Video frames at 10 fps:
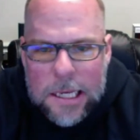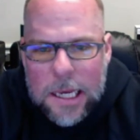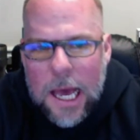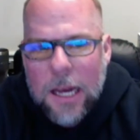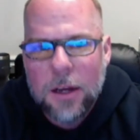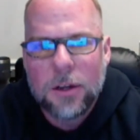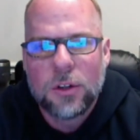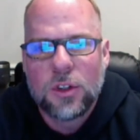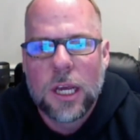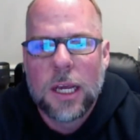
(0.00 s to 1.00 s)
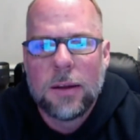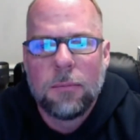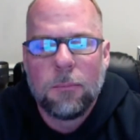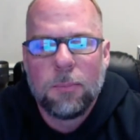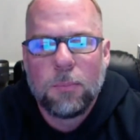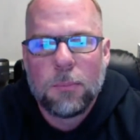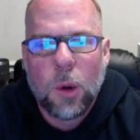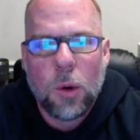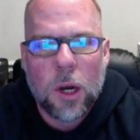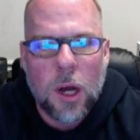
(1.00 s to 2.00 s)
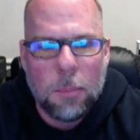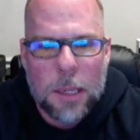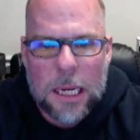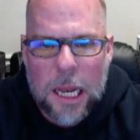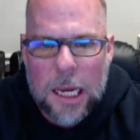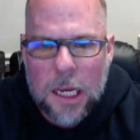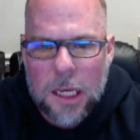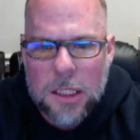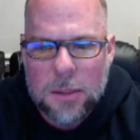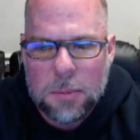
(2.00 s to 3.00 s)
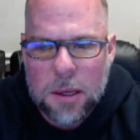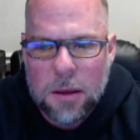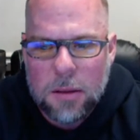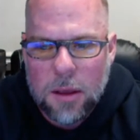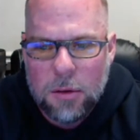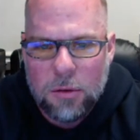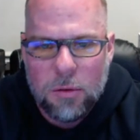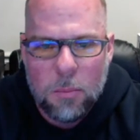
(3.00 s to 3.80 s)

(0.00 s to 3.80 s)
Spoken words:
You got to understand, when a company like us has